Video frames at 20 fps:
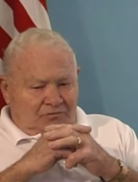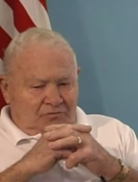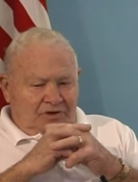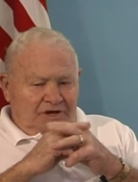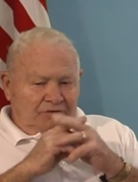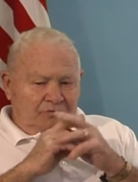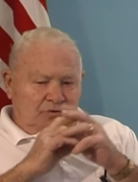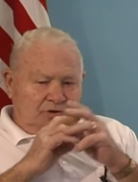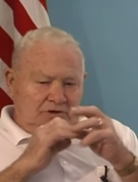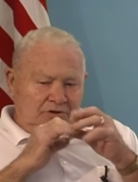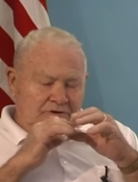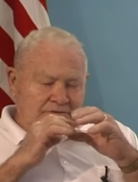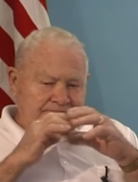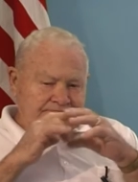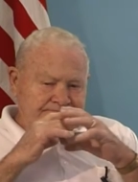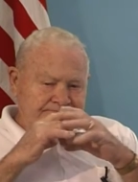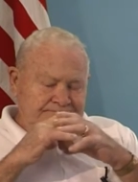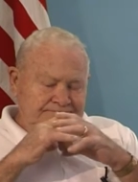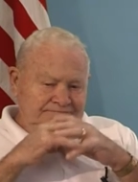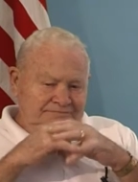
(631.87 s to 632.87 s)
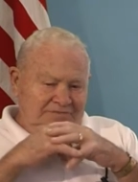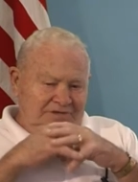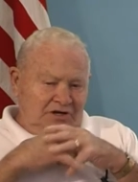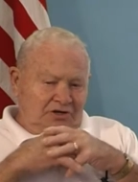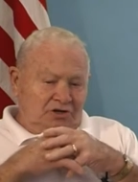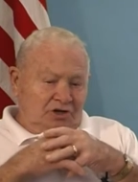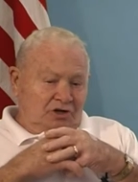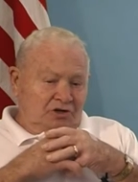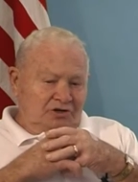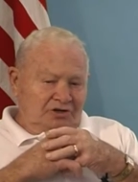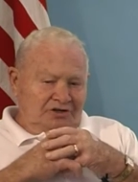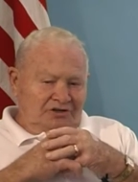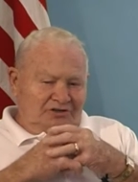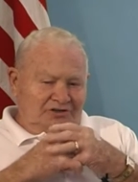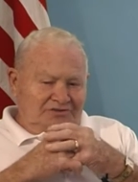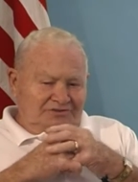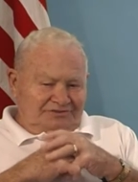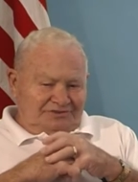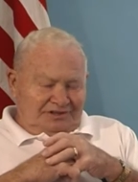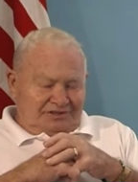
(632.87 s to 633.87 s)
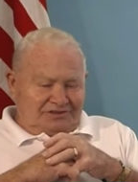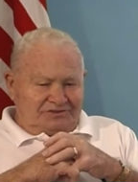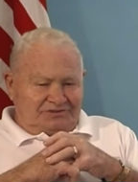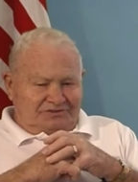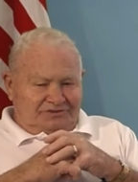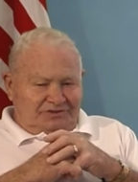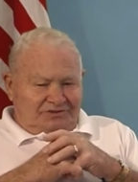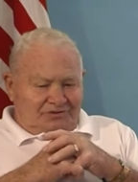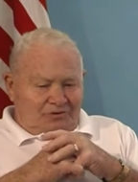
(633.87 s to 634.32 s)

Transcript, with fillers: we were alerted just